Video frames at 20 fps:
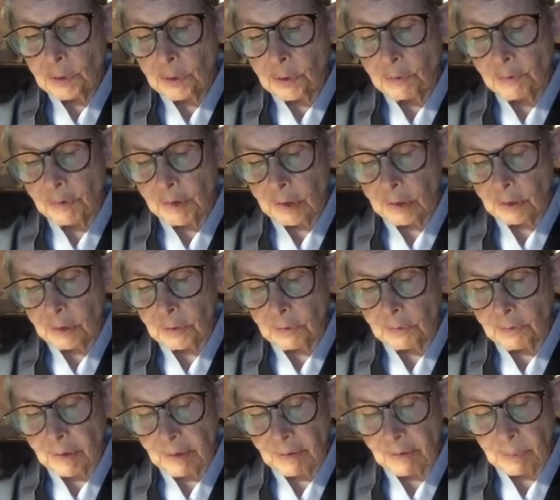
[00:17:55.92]
you feel
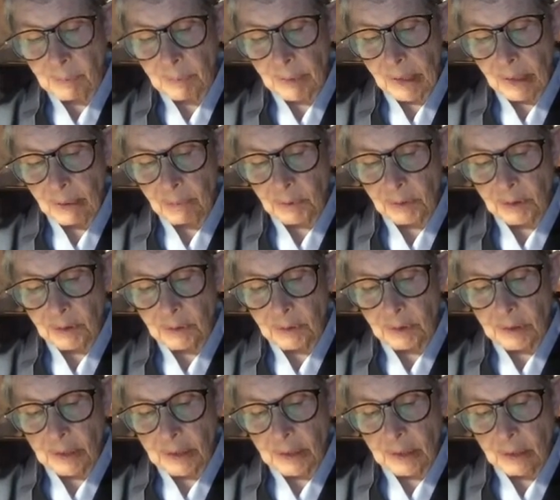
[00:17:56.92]
you've never been able to
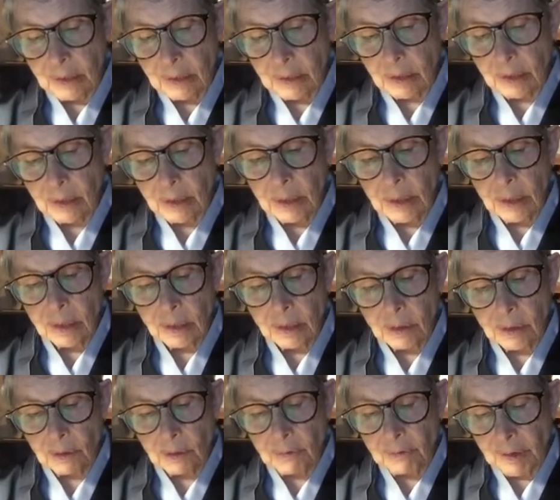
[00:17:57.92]
succeed.
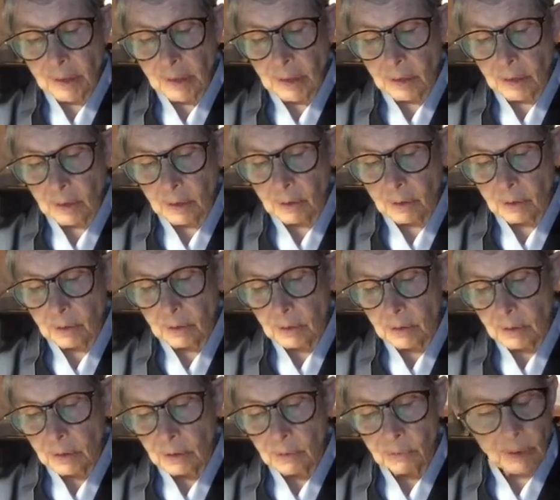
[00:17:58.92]
You're a failure.
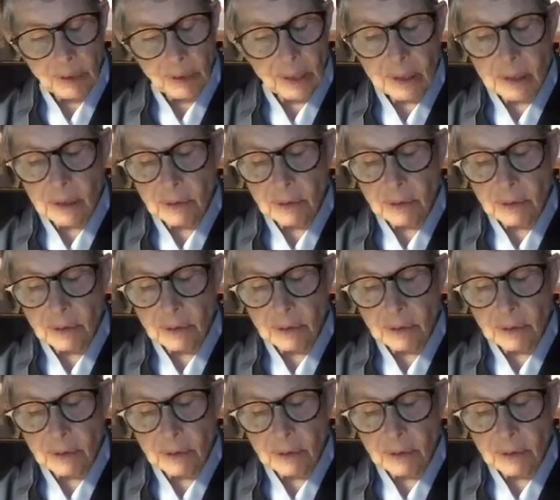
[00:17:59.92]
What does